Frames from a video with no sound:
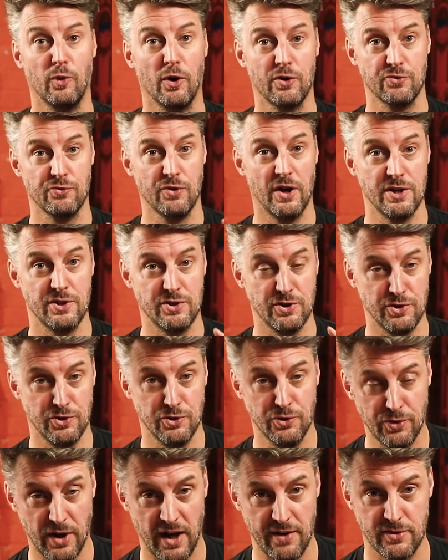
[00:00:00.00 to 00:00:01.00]
What right do
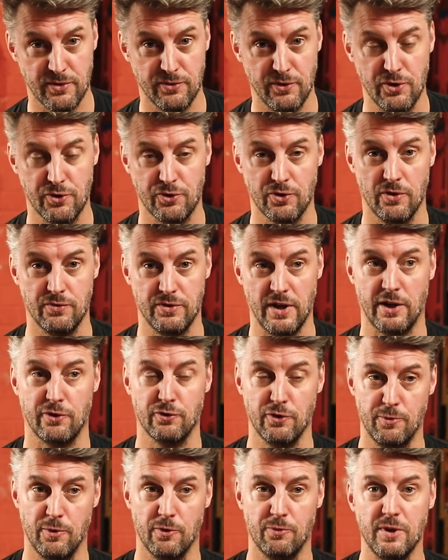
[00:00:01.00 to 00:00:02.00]
you have to photograph that
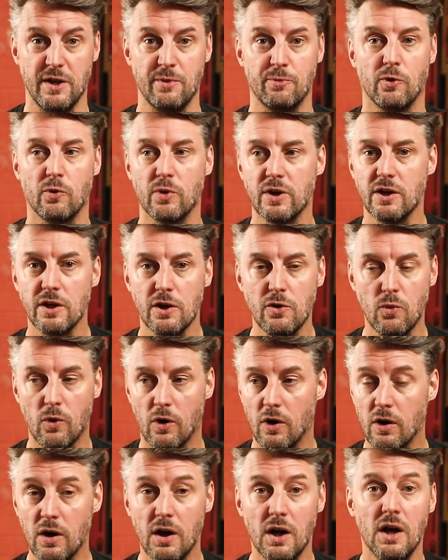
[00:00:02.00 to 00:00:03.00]
group of people? Well, you know
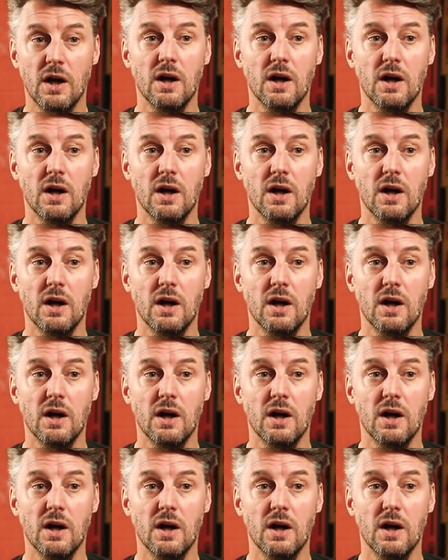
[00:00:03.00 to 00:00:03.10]
what?